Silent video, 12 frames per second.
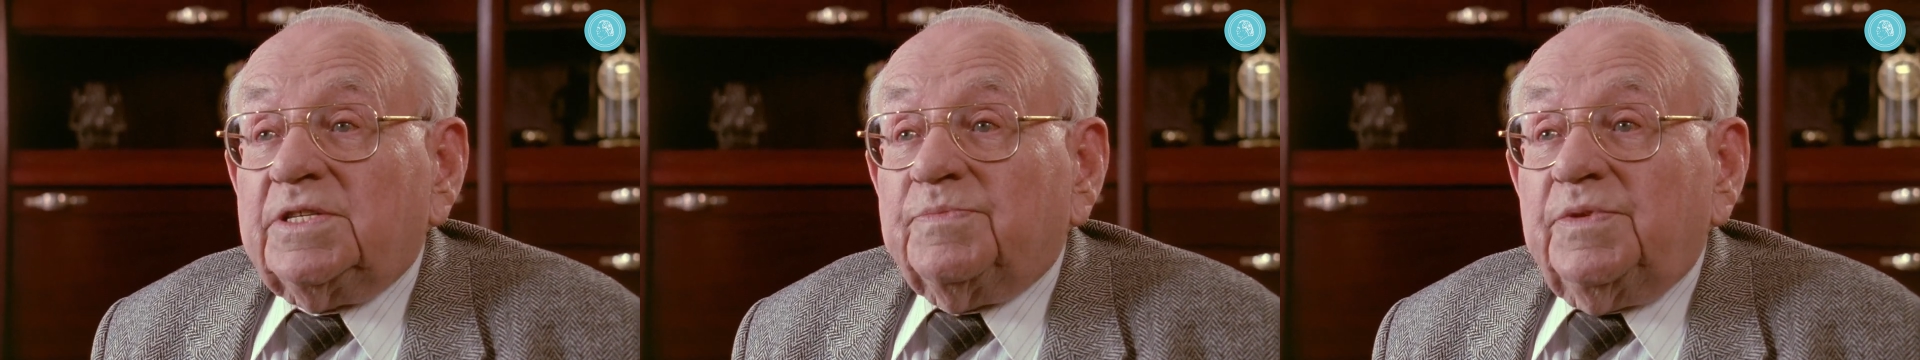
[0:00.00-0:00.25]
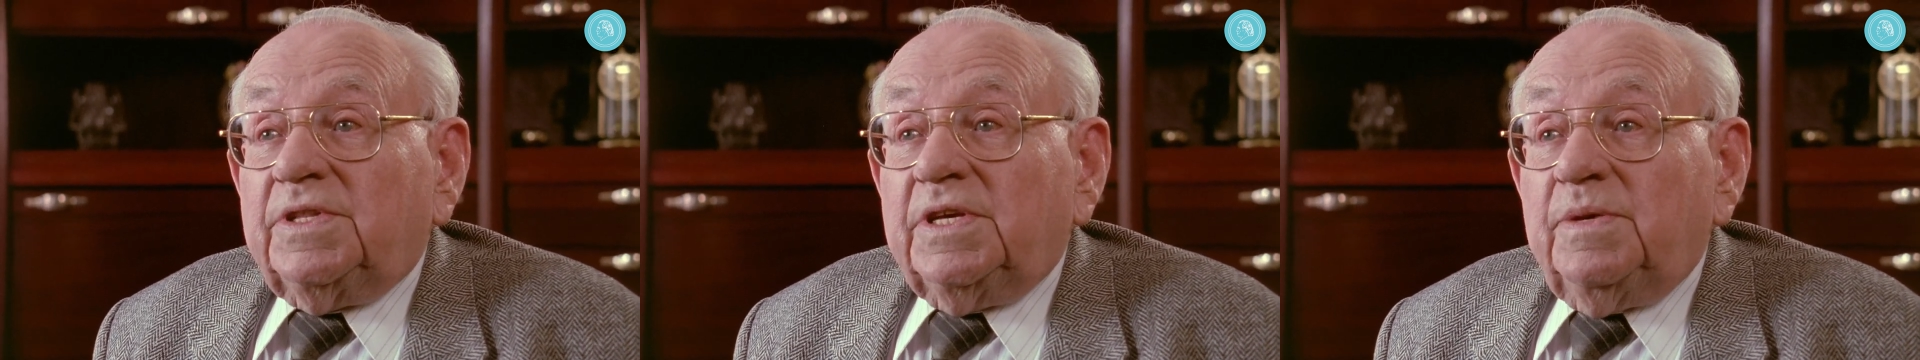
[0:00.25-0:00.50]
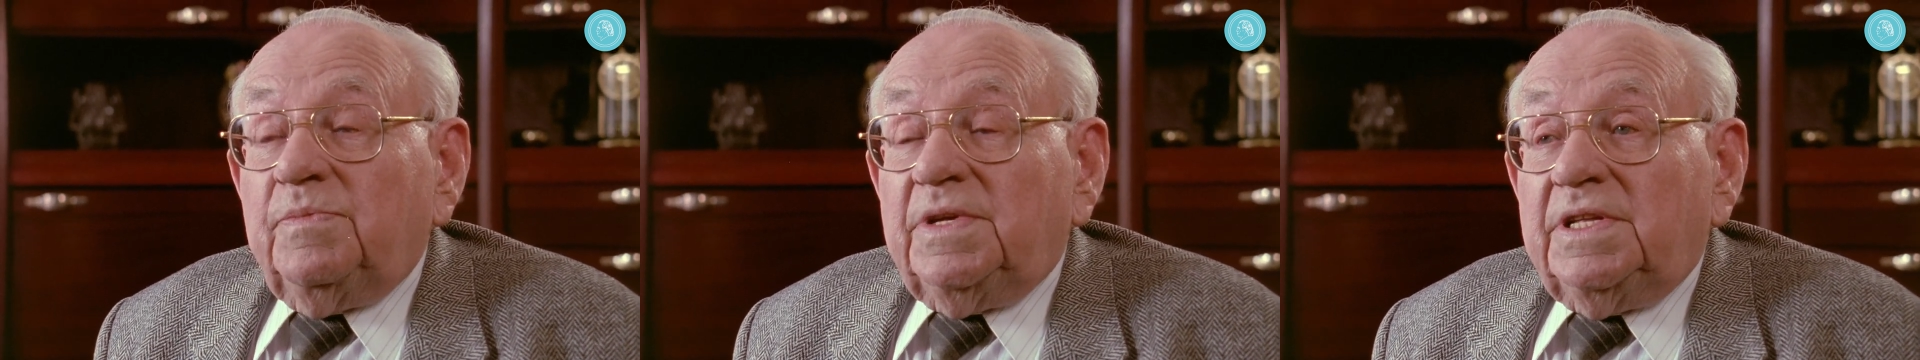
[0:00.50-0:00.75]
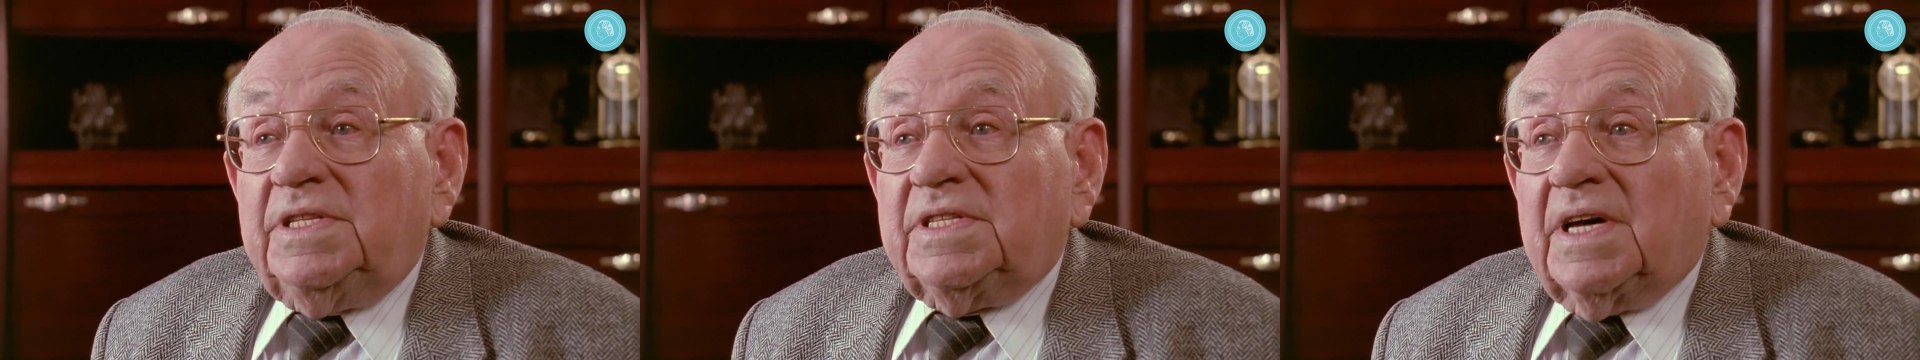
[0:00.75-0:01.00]
His mother
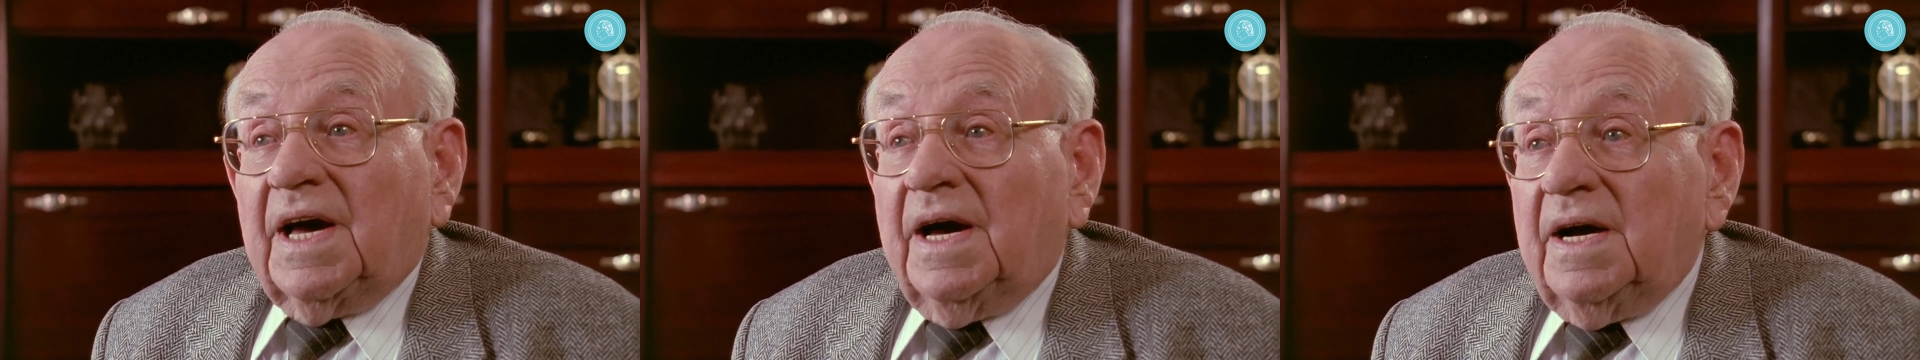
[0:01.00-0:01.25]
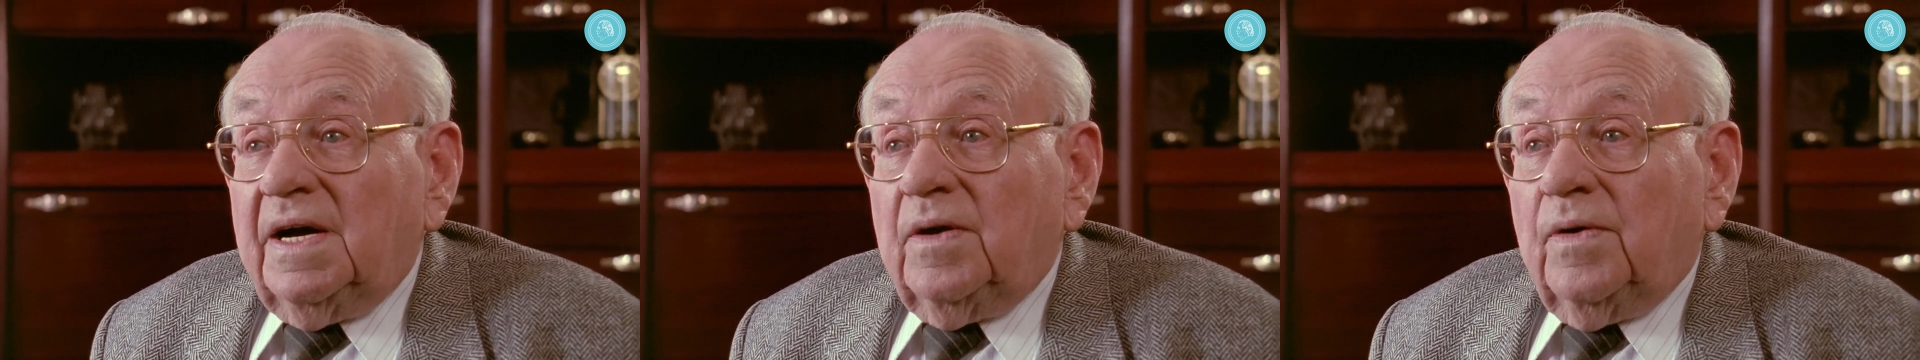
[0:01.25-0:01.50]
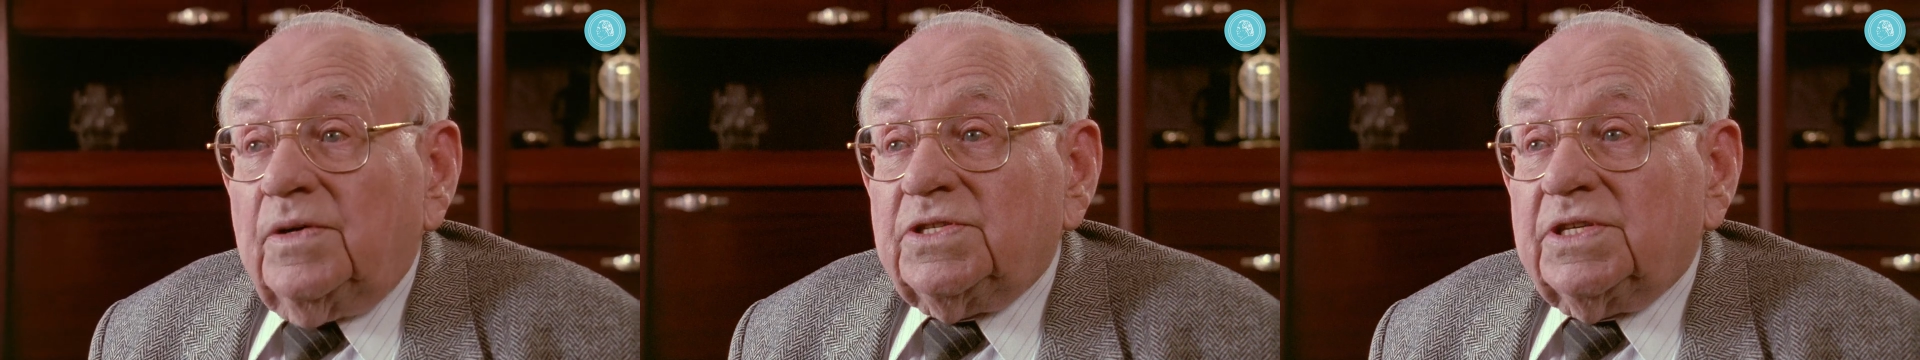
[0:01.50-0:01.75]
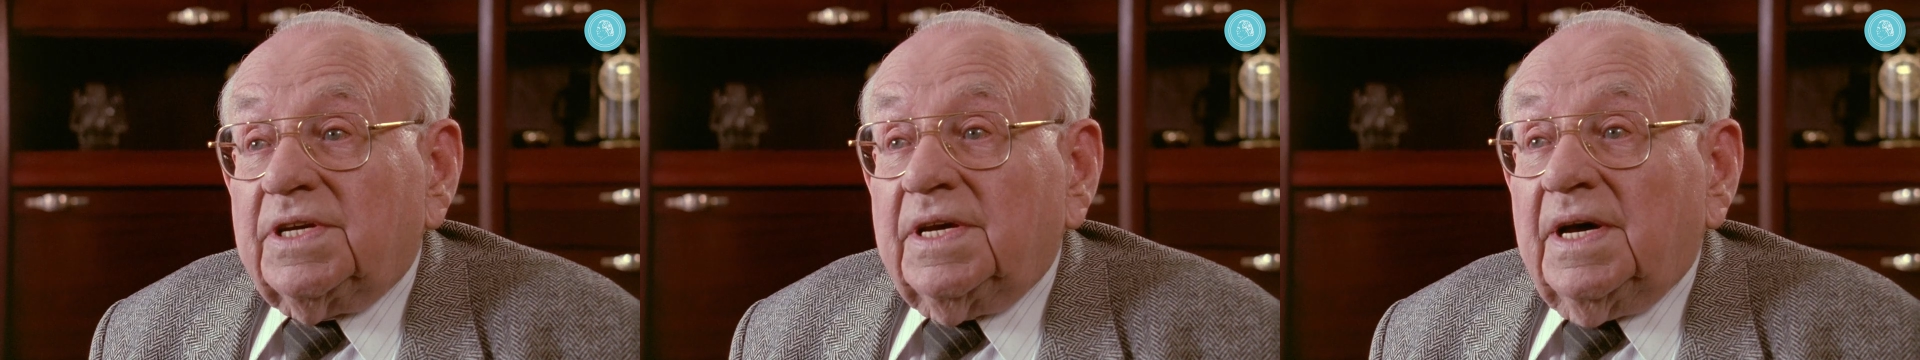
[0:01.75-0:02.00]
even took him along
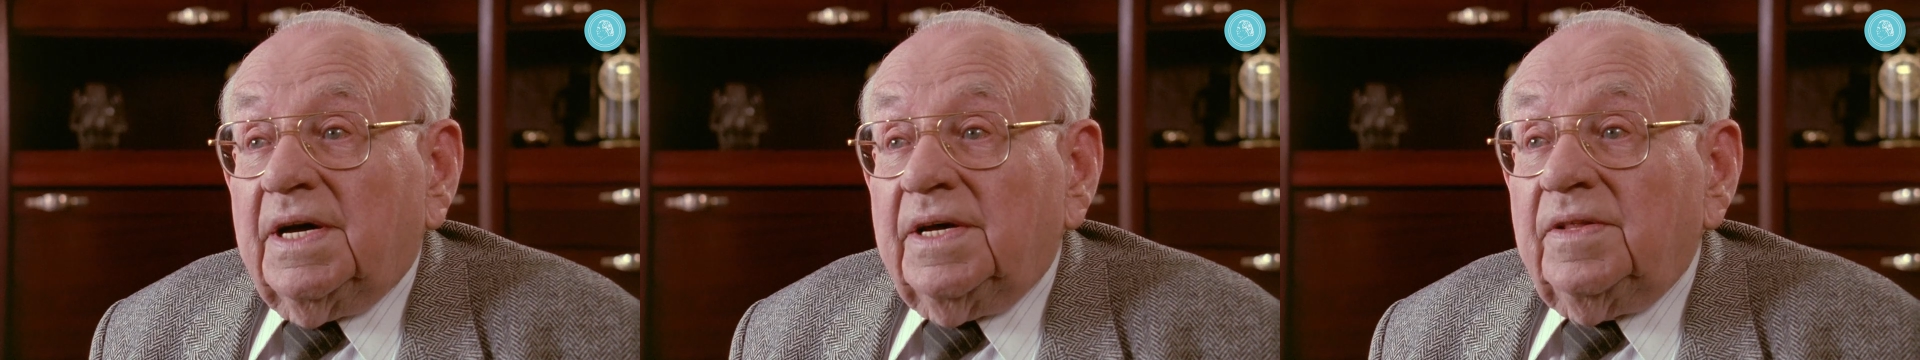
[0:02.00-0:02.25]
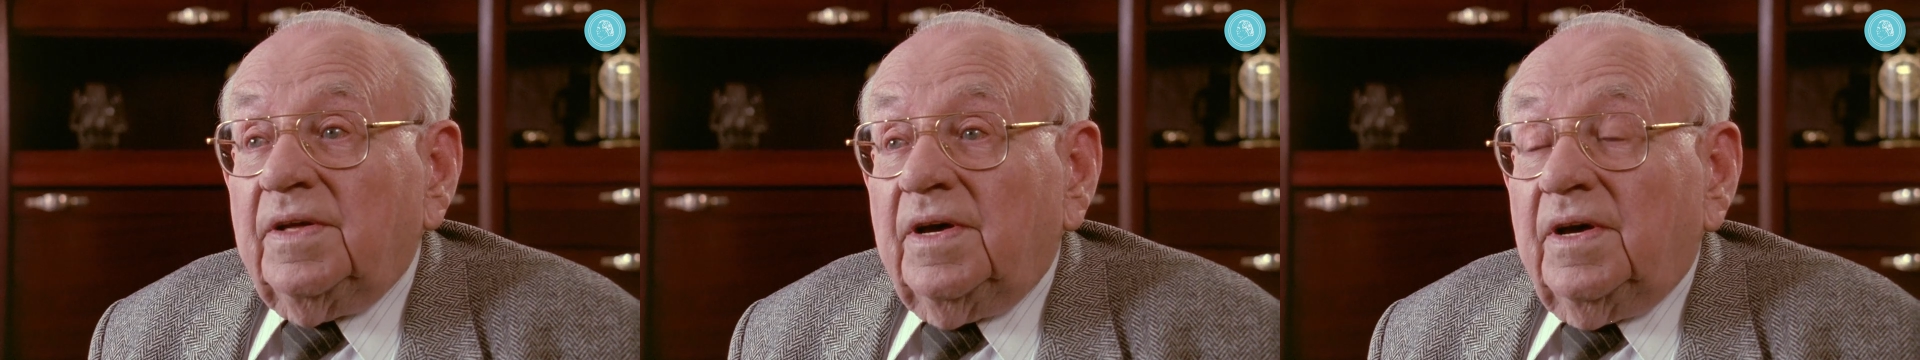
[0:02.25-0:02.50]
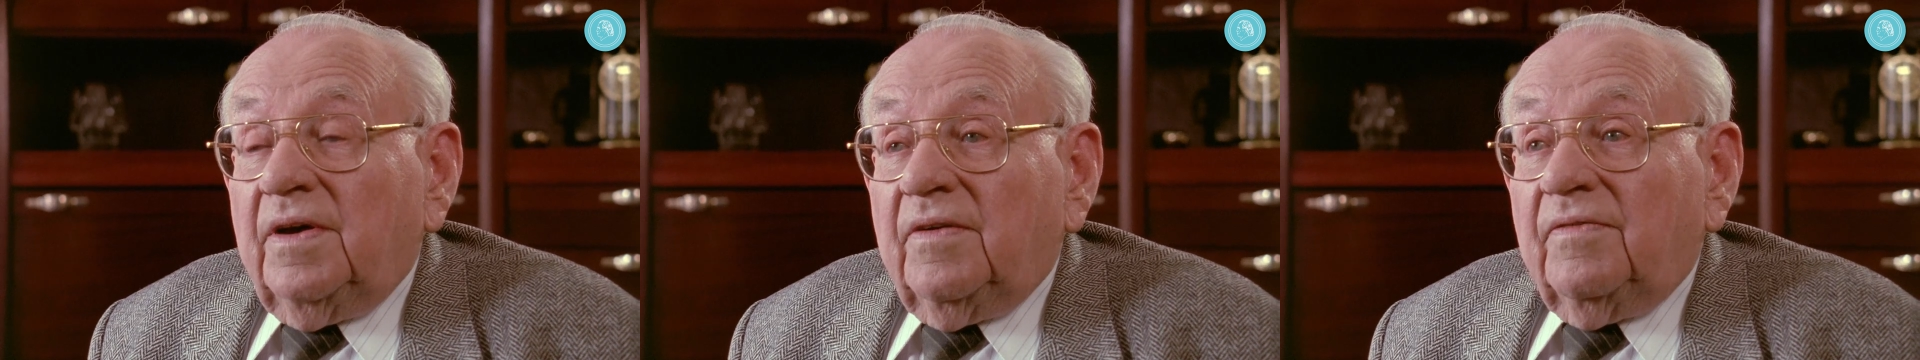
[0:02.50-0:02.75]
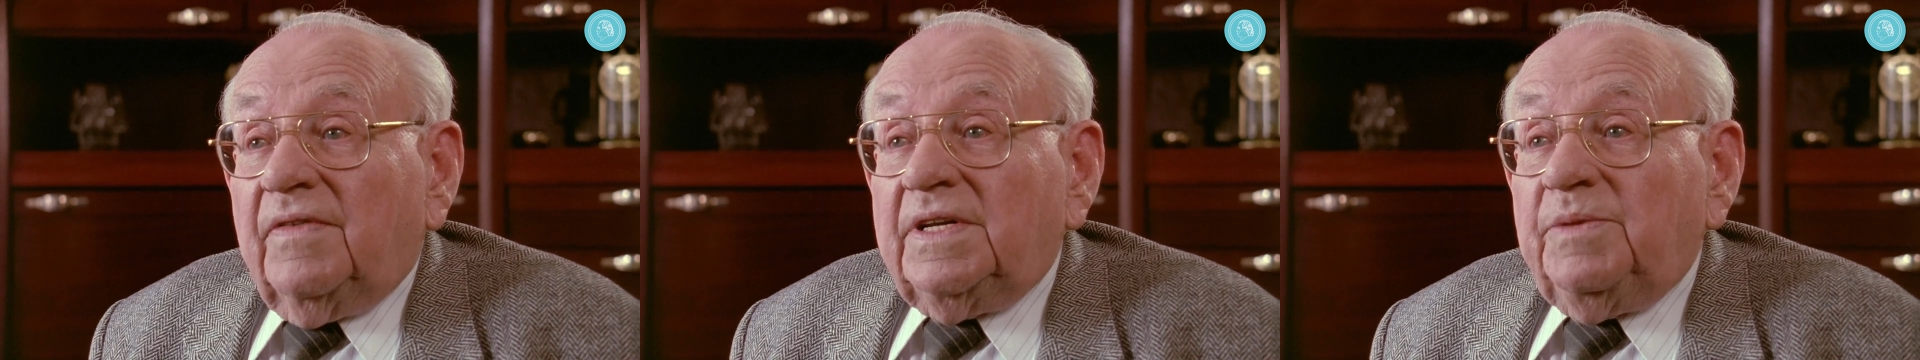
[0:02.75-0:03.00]
to hospitals
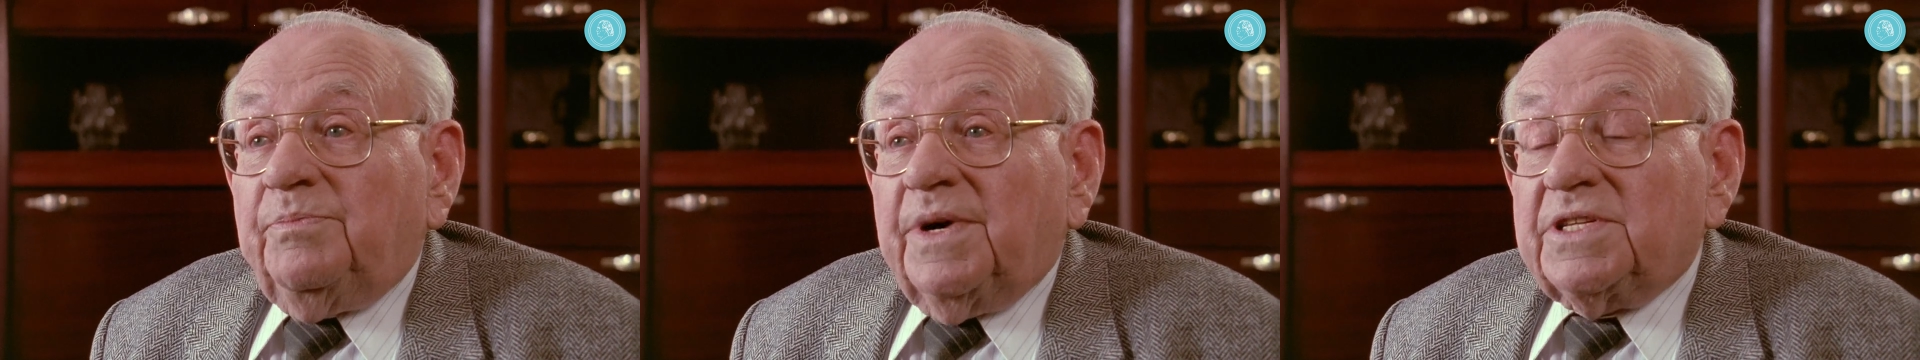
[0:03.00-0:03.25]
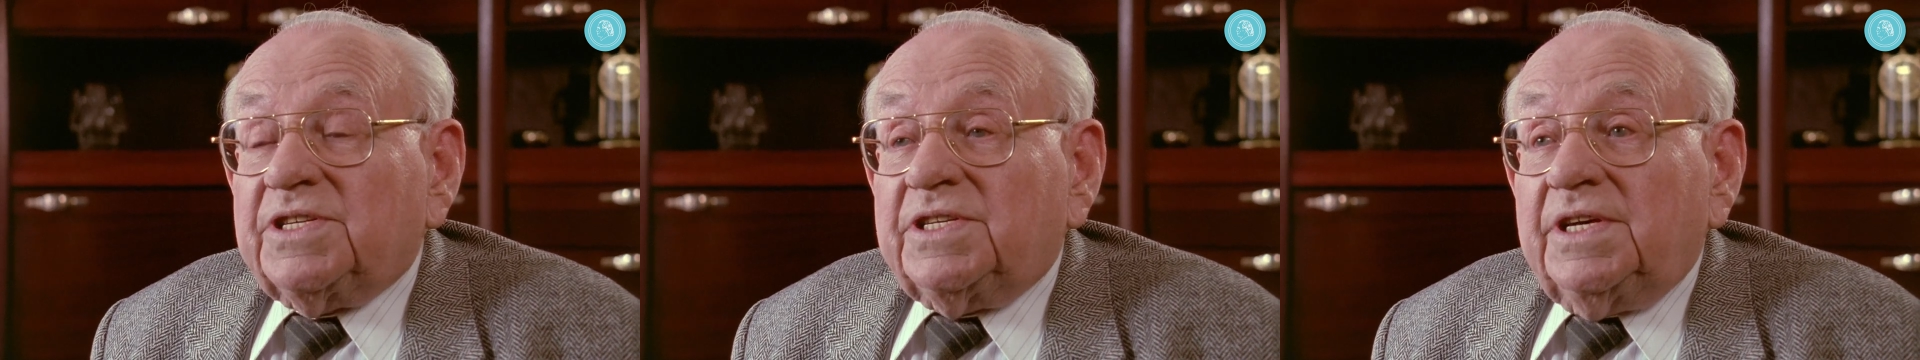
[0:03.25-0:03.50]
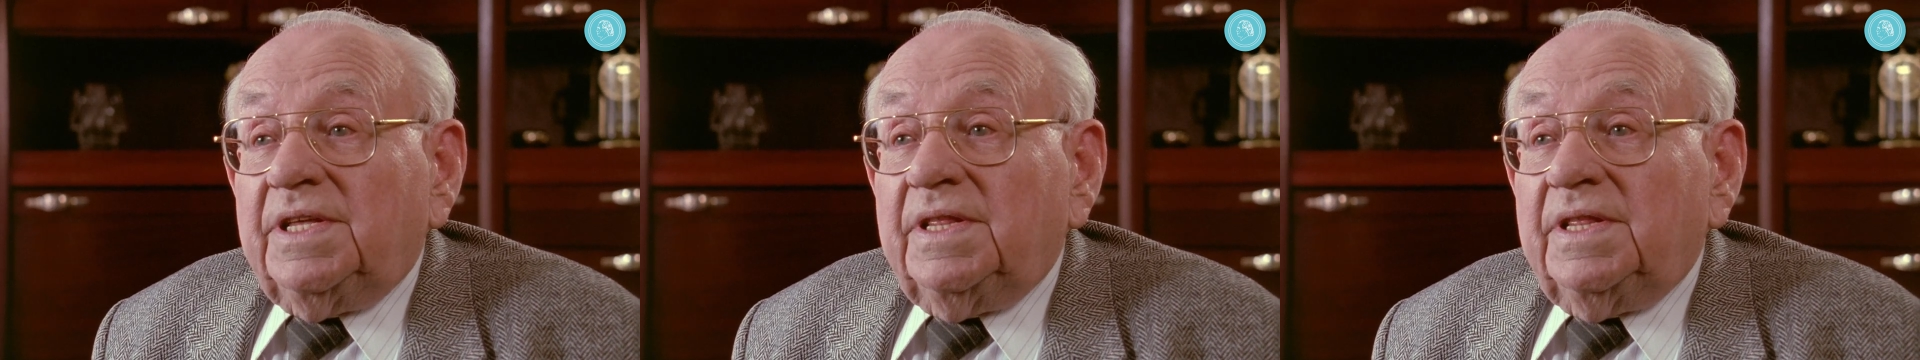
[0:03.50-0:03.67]
because the patients